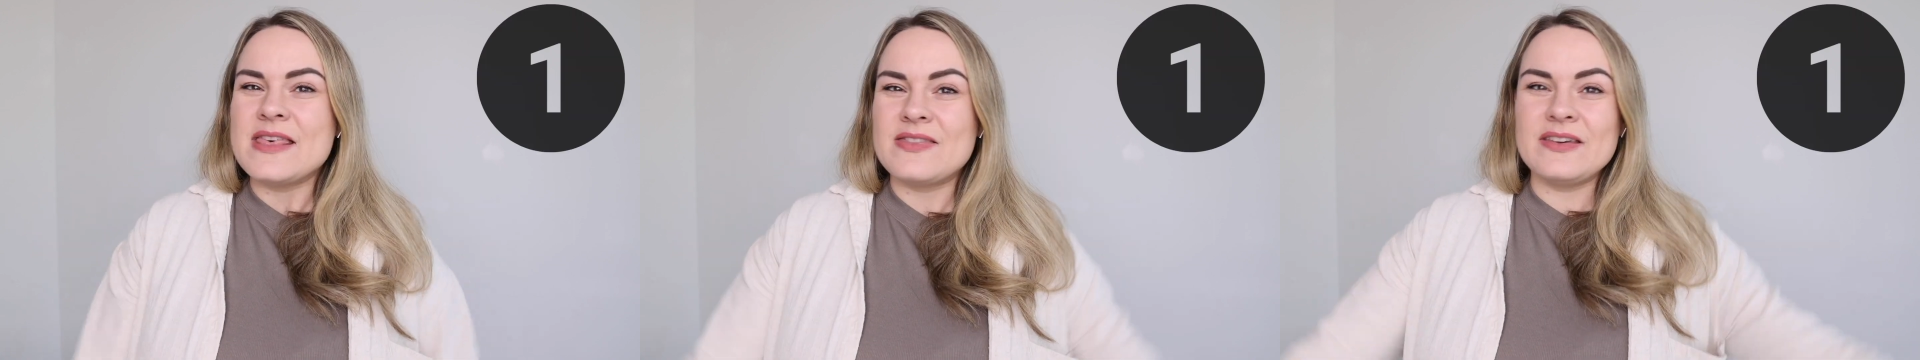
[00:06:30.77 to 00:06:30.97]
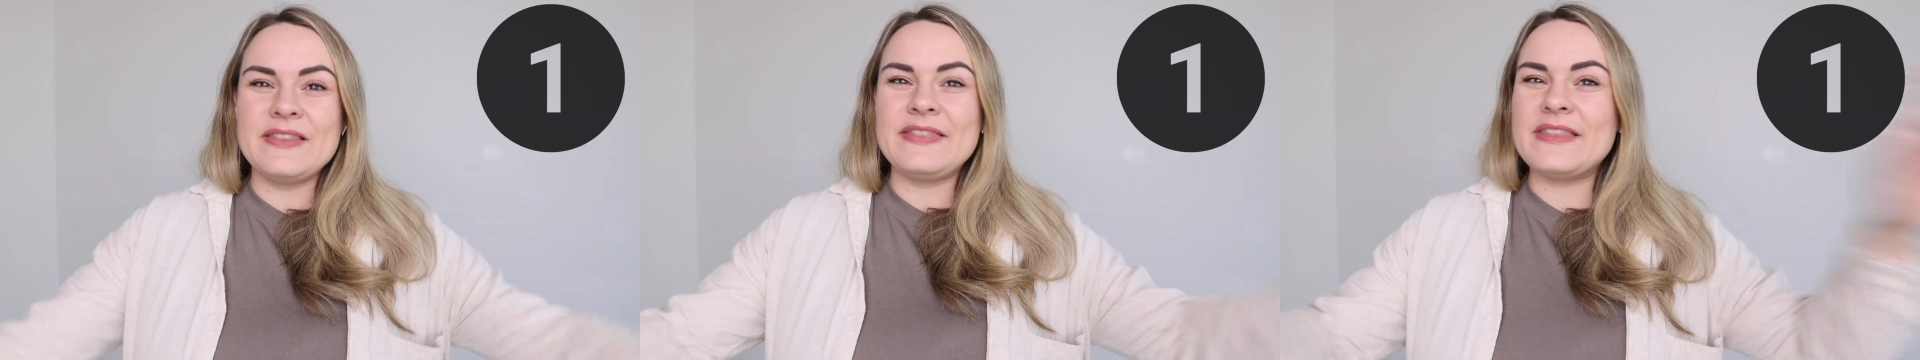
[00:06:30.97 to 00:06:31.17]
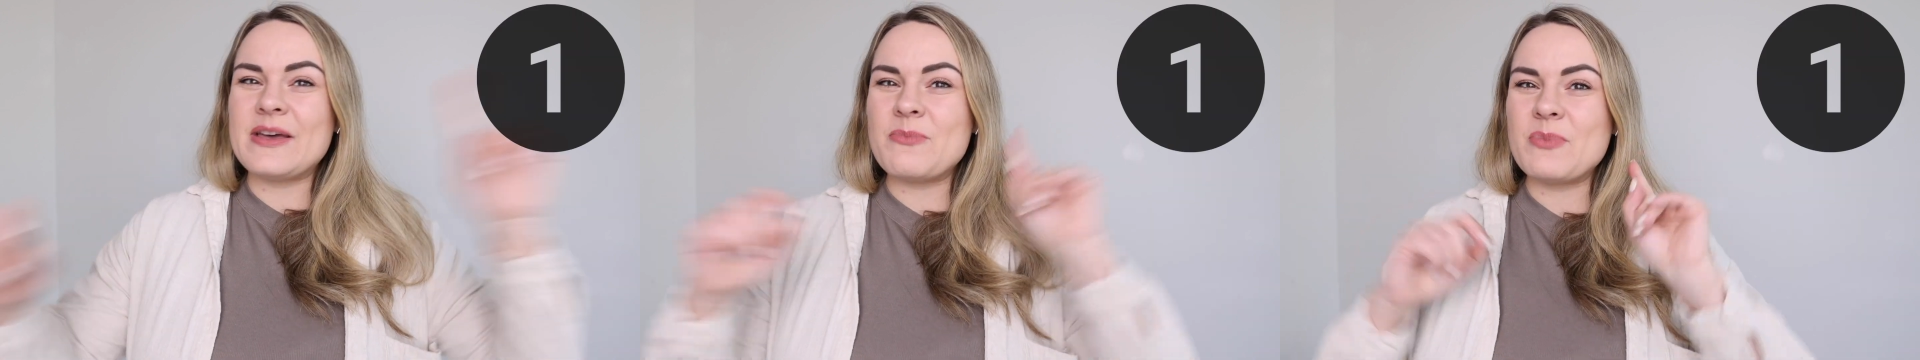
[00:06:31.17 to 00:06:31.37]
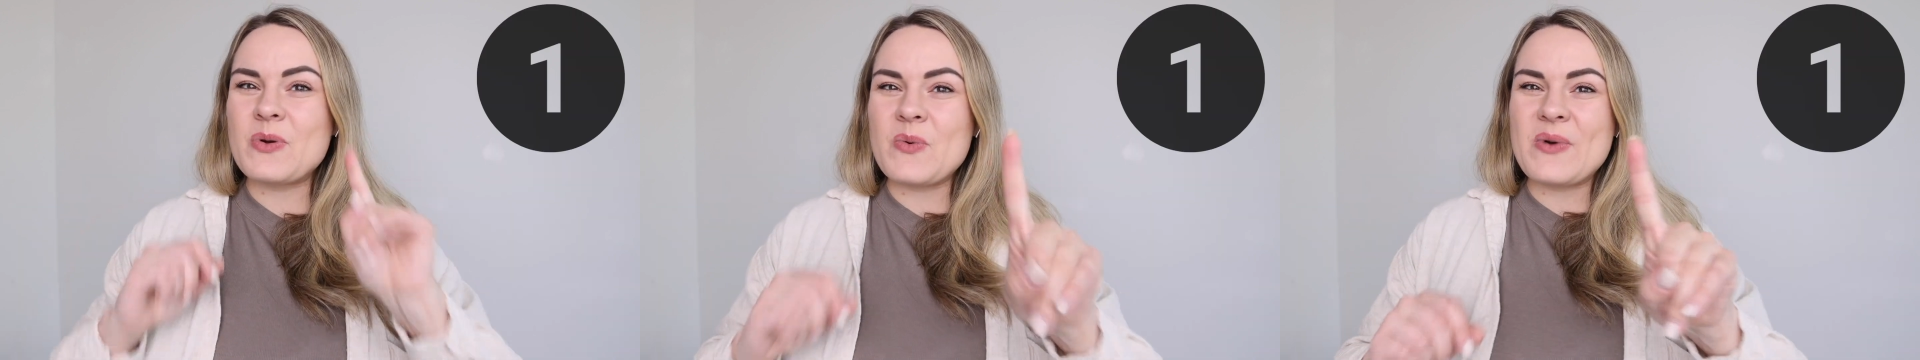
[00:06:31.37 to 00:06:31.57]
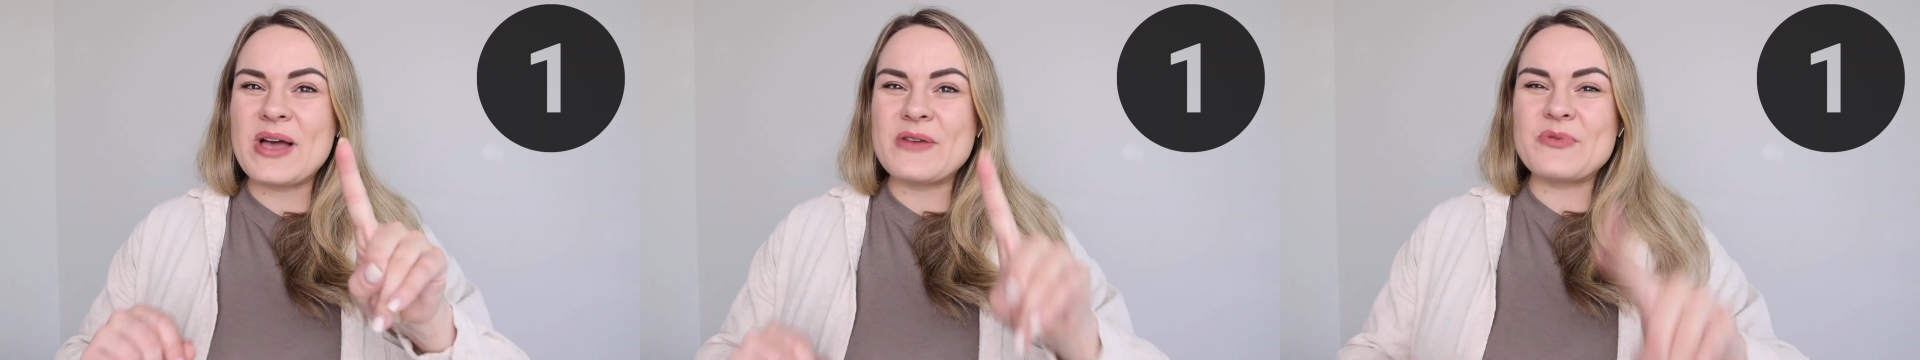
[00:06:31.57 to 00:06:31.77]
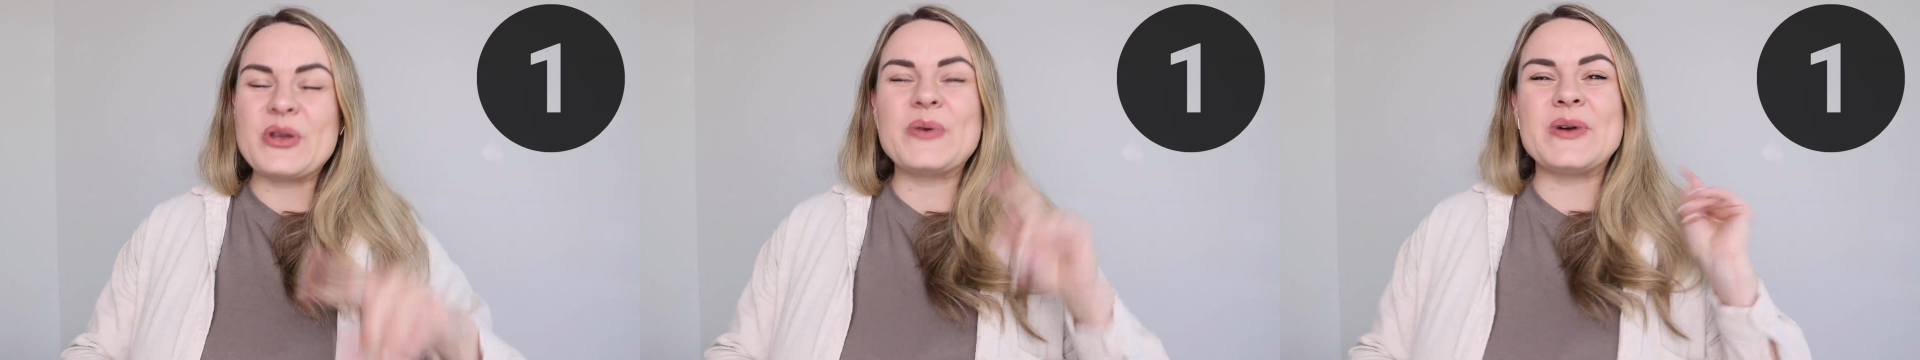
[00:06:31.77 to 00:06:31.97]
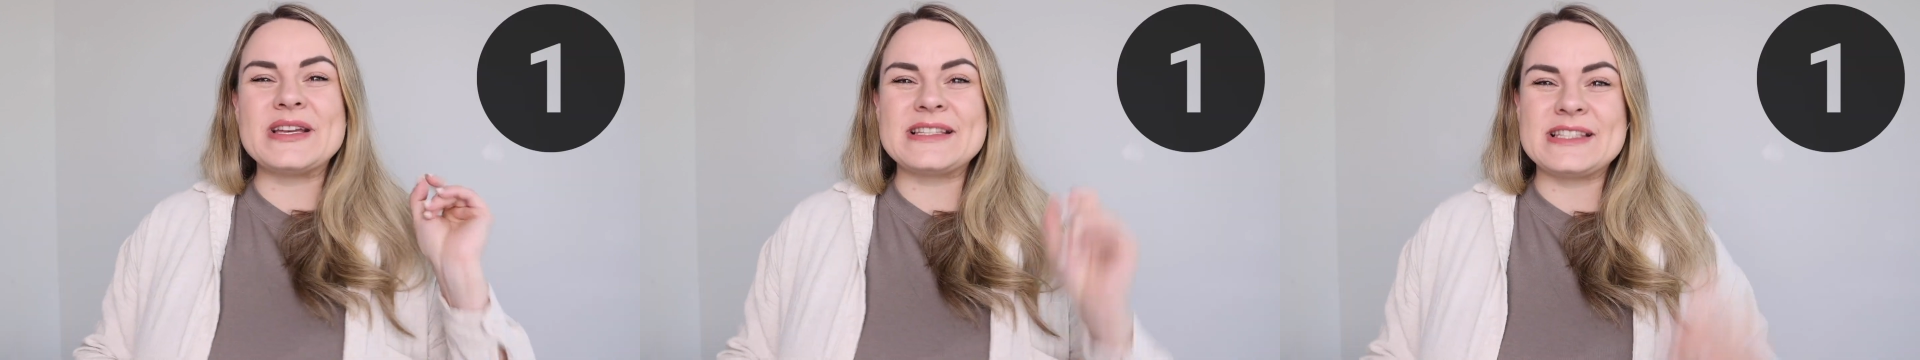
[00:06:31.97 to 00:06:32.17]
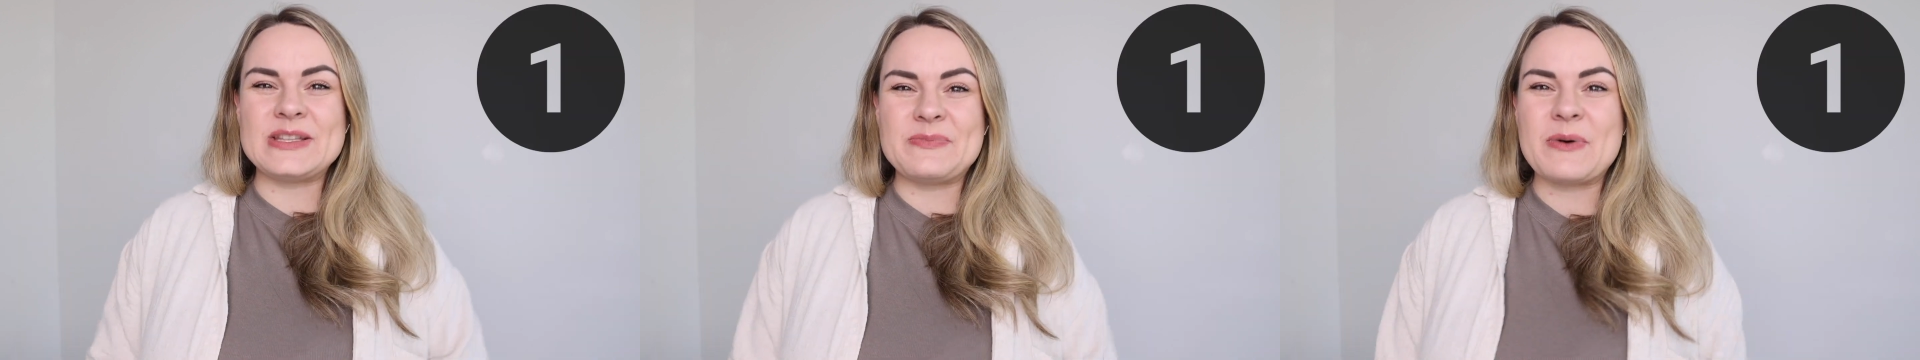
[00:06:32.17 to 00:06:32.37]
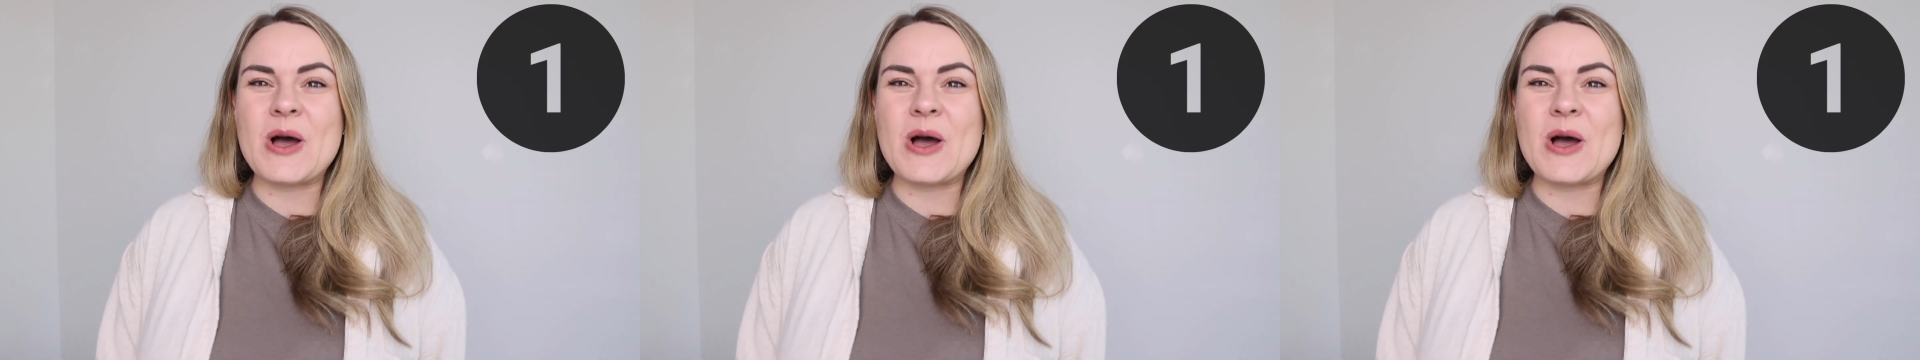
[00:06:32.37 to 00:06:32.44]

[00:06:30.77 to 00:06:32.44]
the #1 requested